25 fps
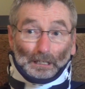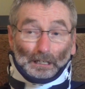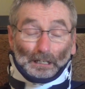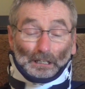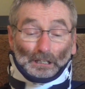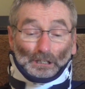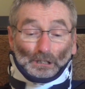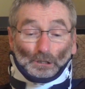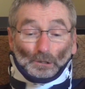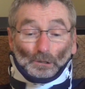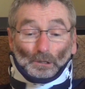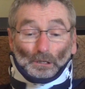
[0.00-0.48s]

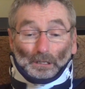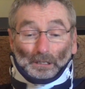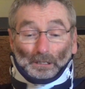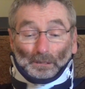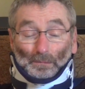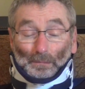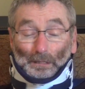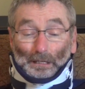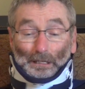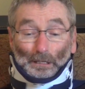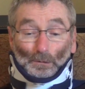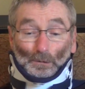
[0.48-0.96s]
So in
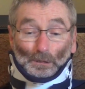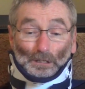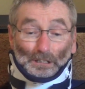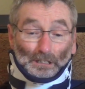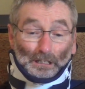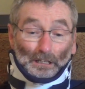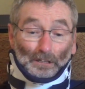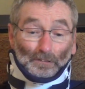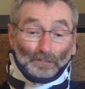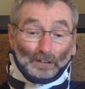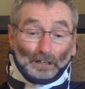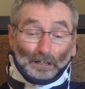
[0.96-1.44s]
many ways,
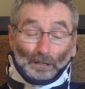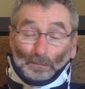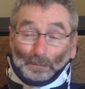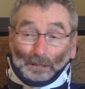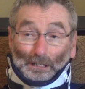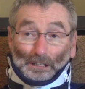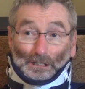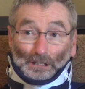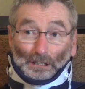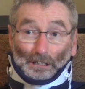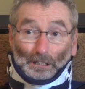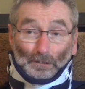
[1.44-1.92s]
I found
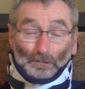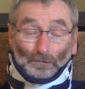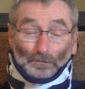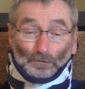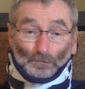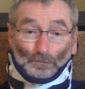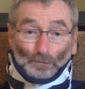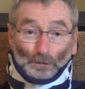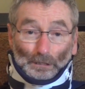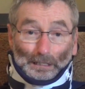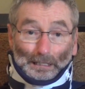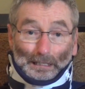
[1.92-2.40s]
myself
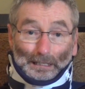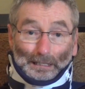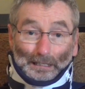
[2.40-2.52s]
really